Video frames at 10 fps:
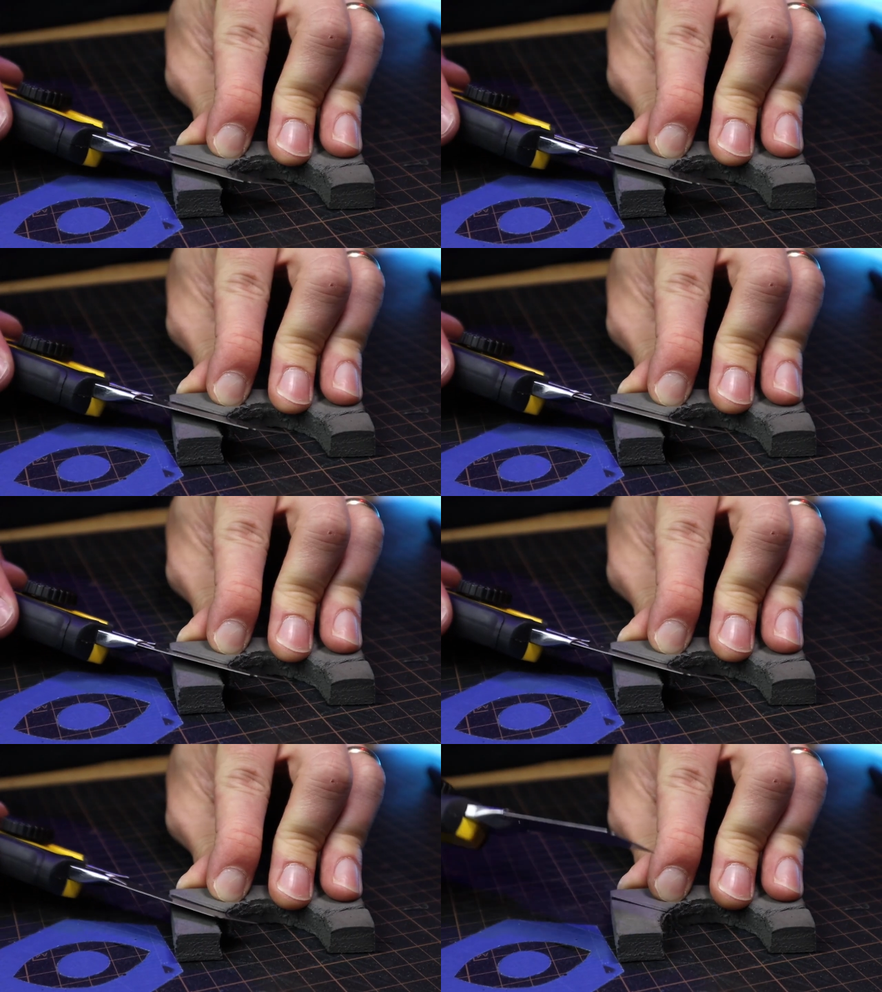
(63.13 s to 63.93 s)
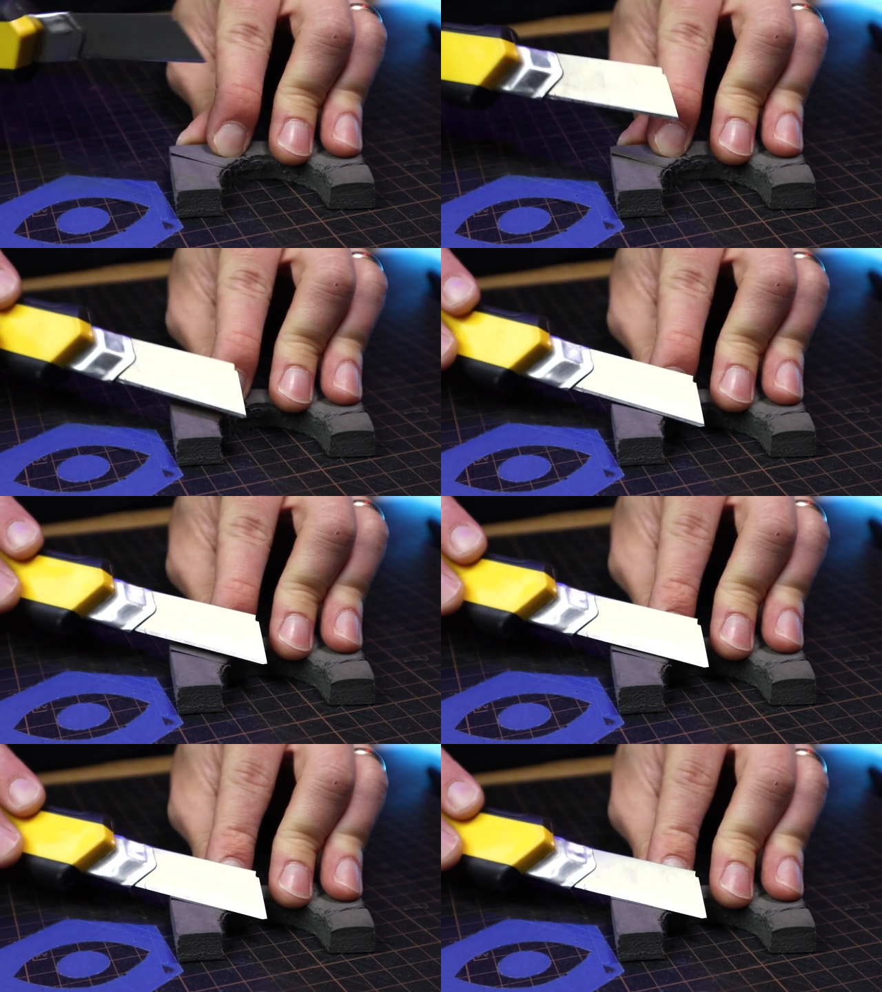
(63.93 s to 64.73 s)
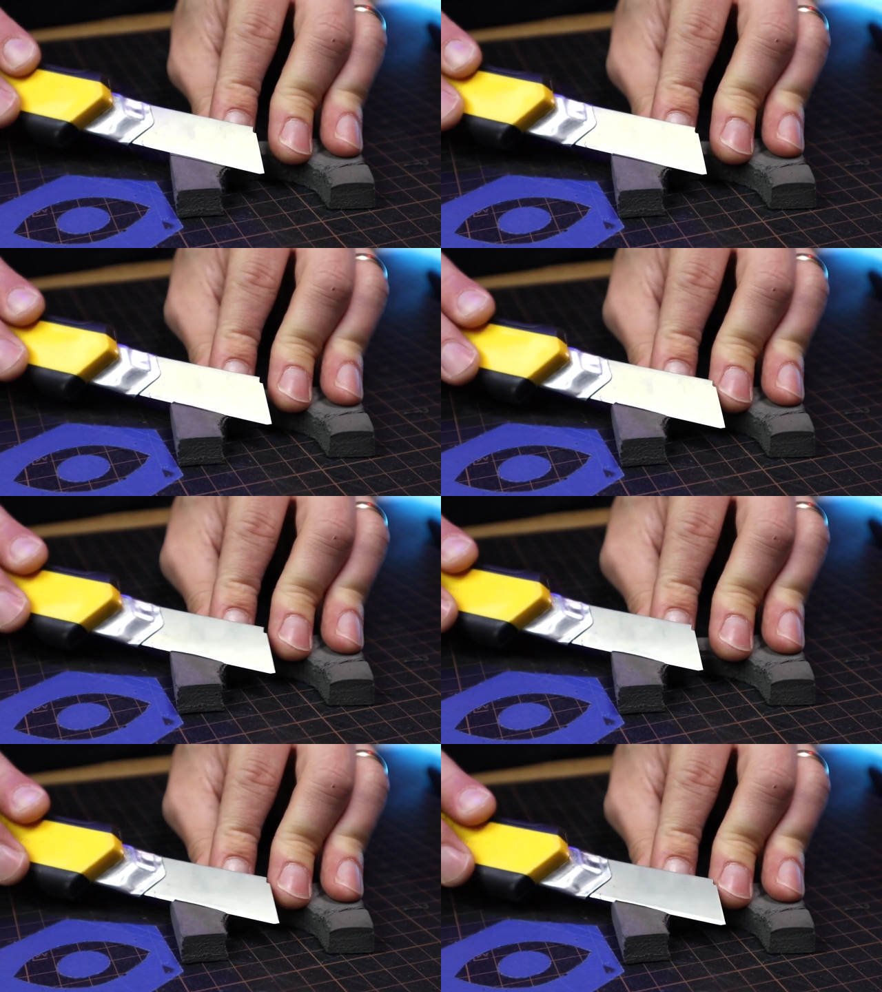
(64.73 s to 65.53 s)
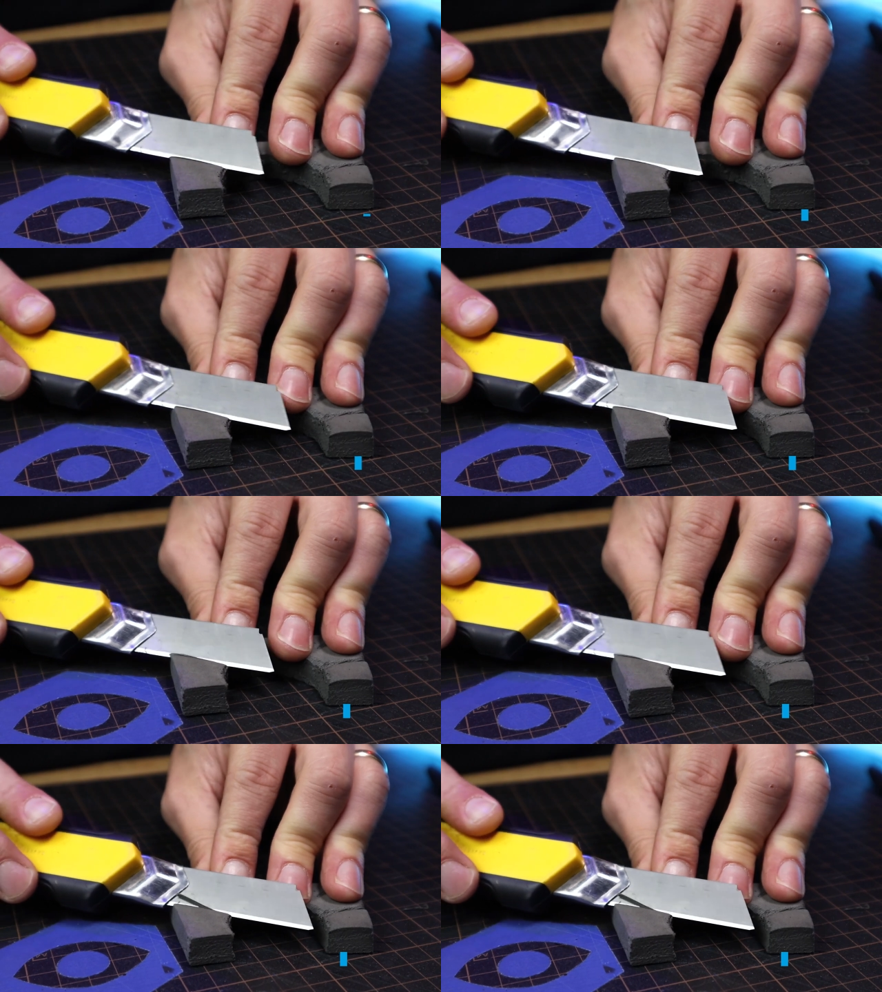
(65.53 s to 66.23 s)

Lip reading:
No face is visible, so there are no lips to read.